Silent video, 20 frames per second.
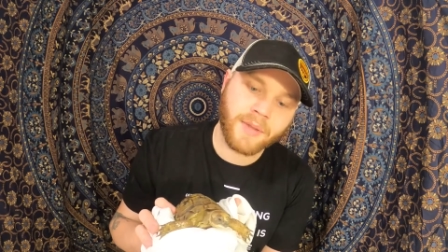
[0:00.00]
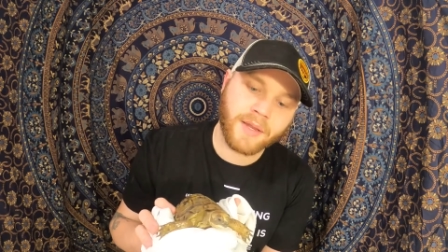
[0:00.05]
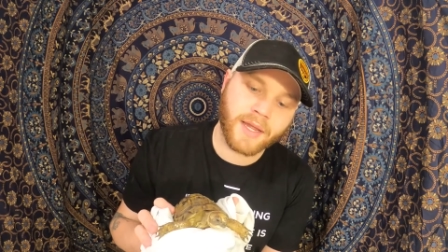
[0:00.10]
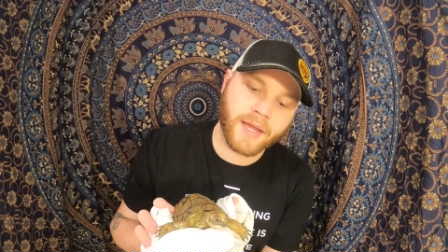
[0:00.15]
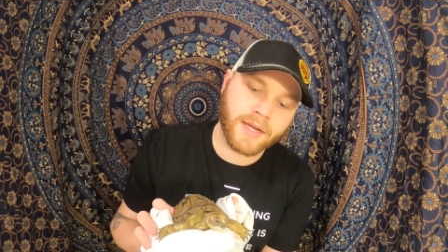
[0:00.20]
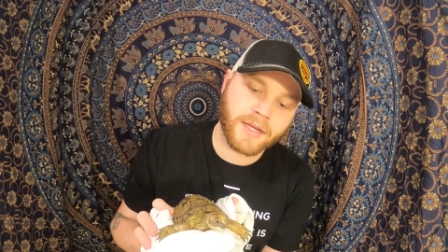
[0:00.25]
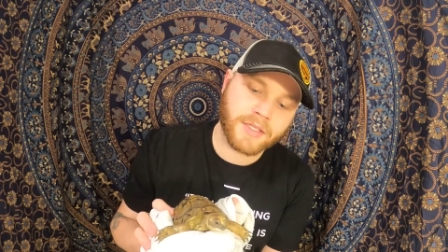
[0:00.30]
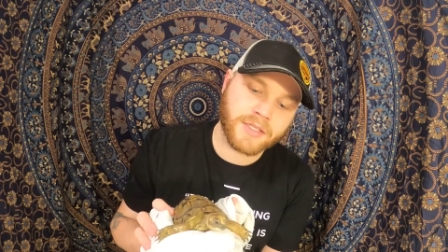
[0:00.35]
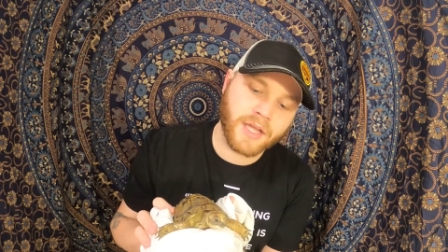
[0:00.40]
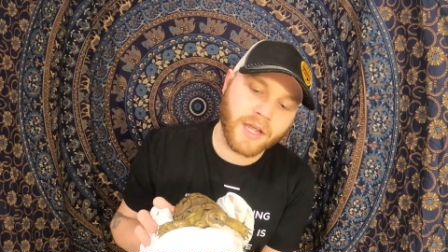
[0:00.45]
and
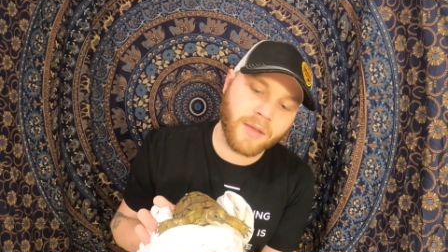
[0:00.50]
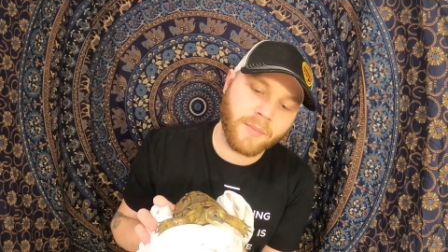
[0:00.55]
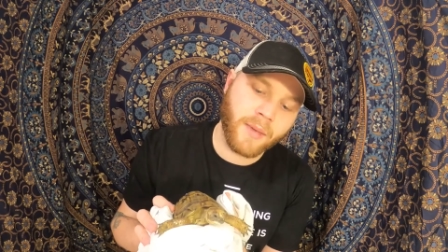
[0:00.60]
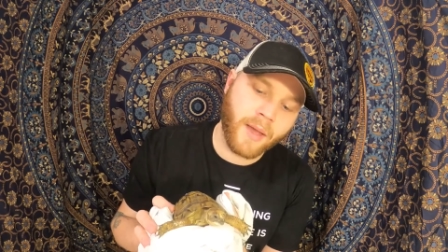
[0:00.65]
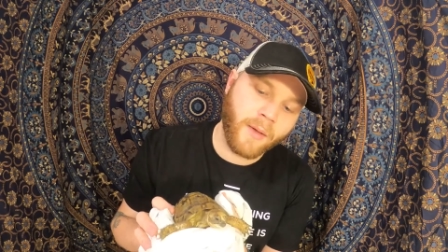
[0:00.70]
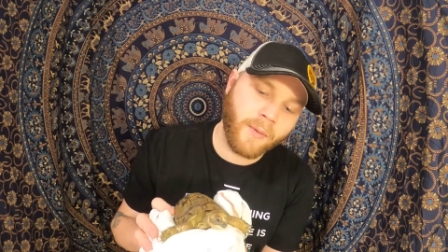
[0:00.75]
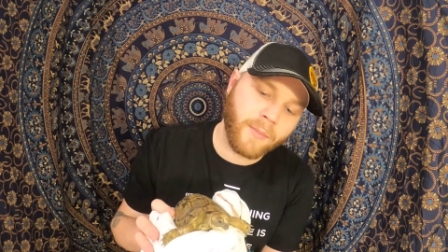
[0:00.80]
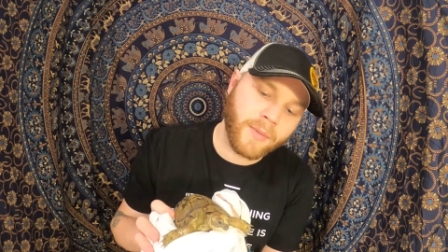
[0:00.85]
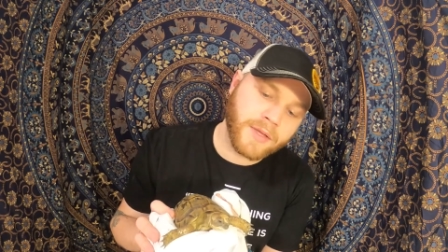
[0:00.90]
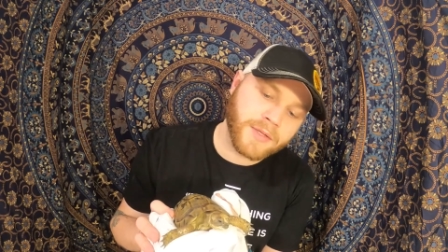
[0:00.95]
kind of check them
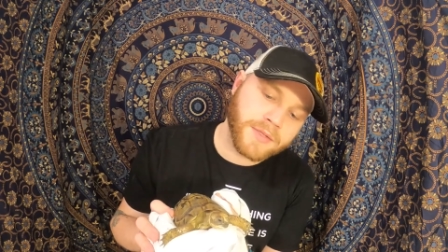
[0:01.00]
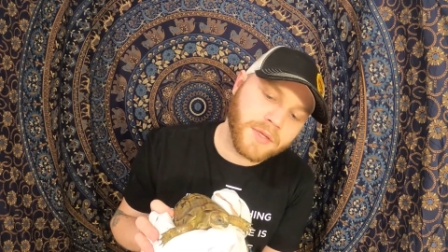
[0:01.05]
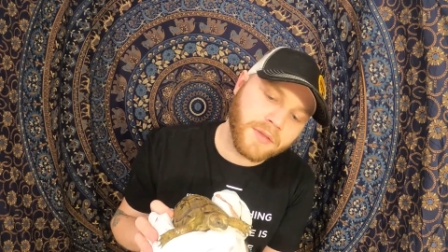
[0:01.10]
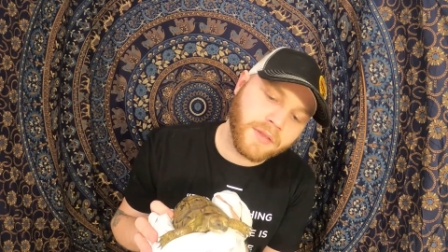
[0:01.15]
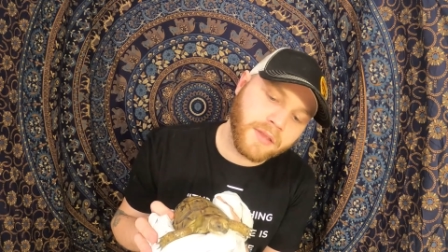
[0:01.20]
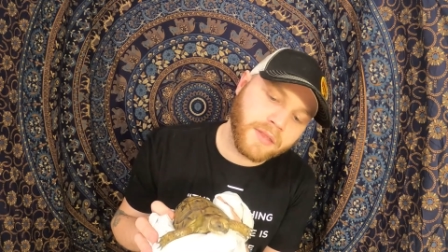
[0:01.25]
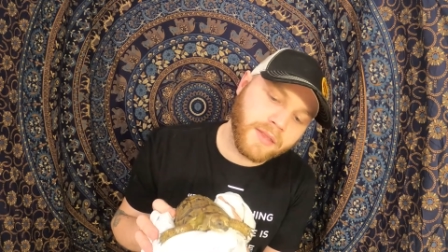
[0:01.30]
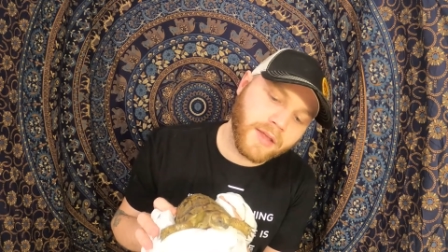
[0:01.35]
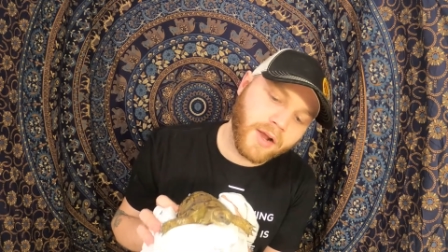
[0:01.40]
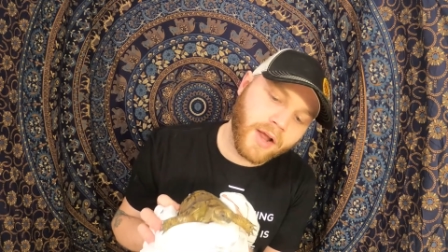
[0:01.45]
out and make sure
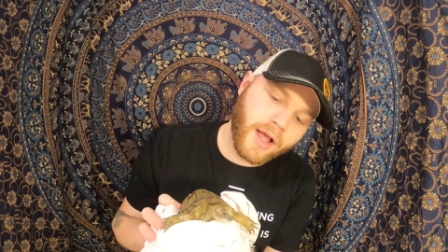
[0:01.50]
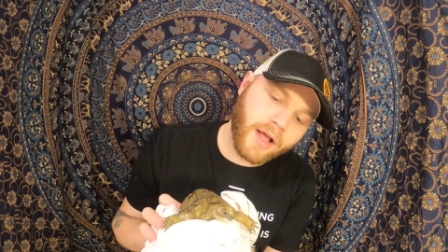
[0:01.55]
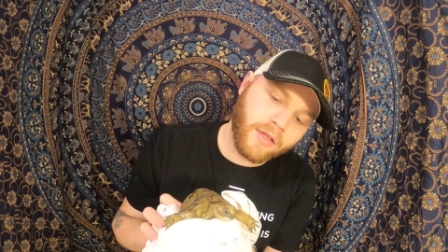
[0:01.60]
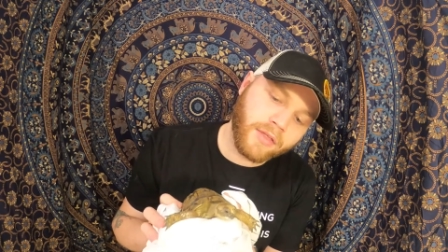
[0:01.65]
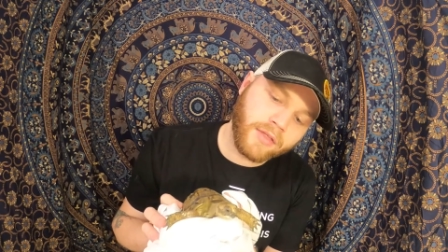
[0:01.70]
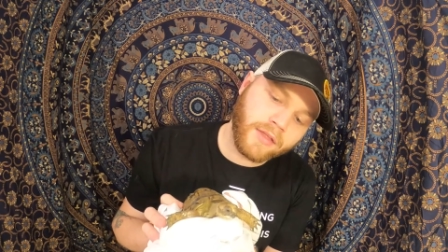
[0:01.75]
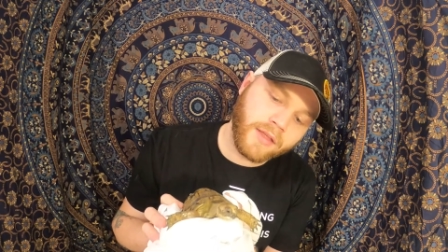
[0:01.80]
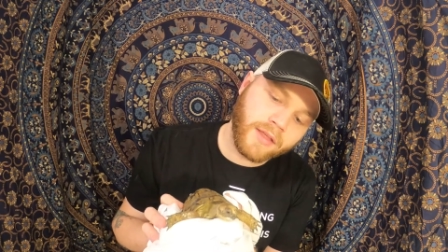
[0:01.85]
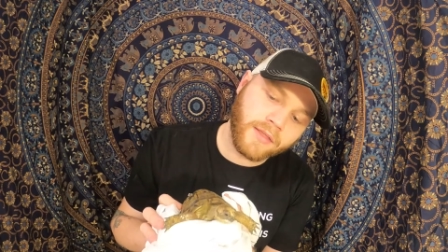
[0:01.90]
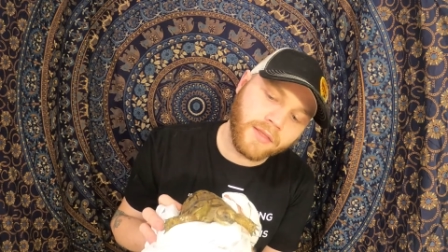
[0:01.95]
that they're
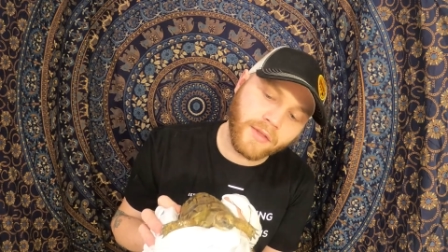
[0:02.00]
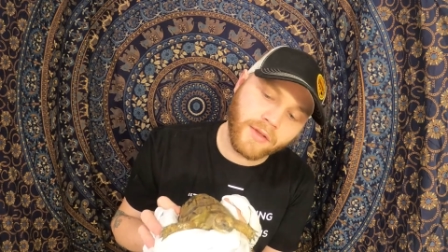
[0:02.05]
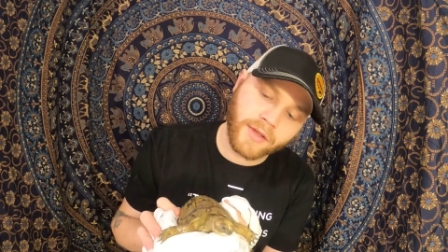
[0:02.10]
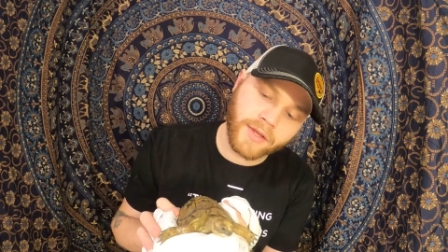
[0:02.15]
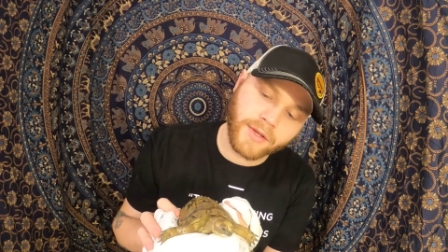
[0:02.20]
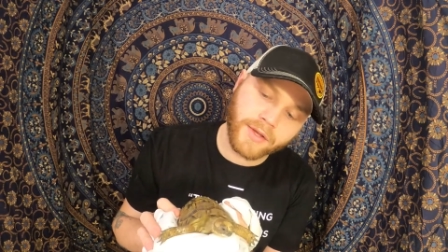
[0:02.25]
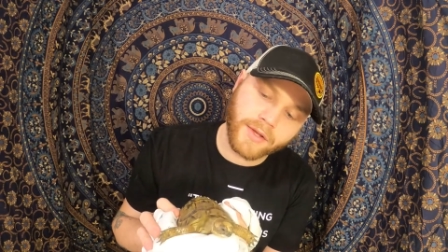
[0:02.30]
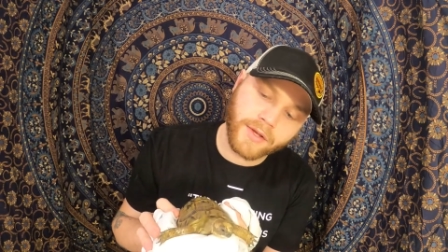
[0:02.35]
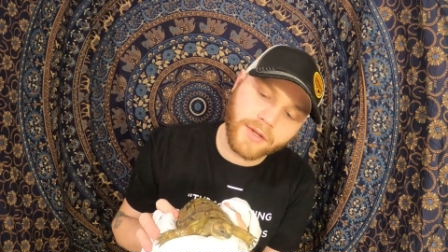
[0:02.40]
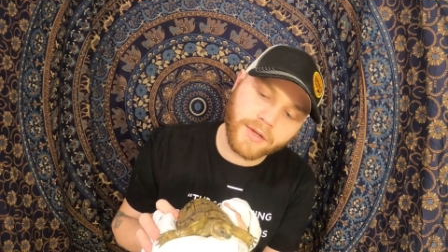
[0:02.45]
healthy and
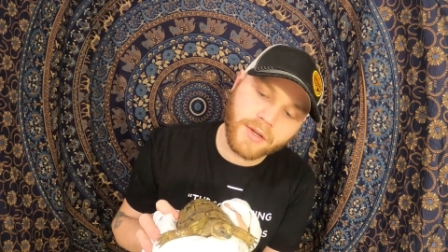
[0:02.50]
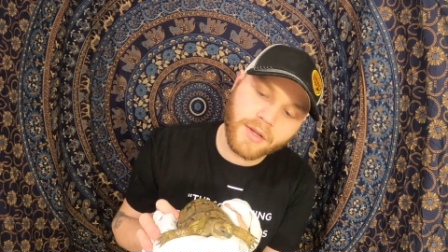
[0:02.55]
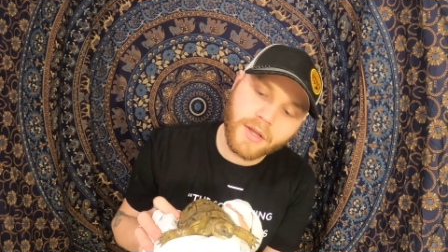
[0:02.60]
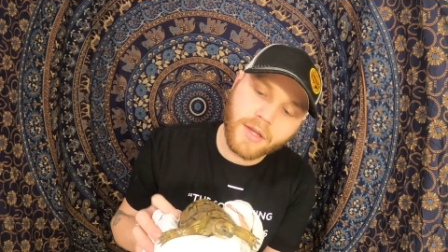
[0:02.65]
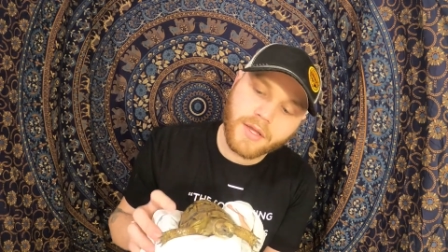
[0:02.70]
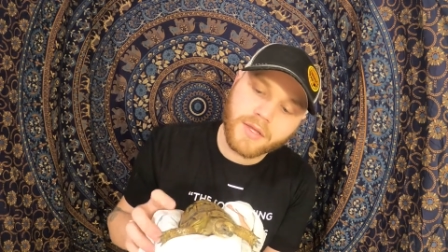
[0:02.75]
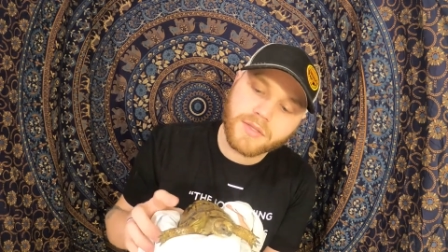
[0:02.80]
looking good.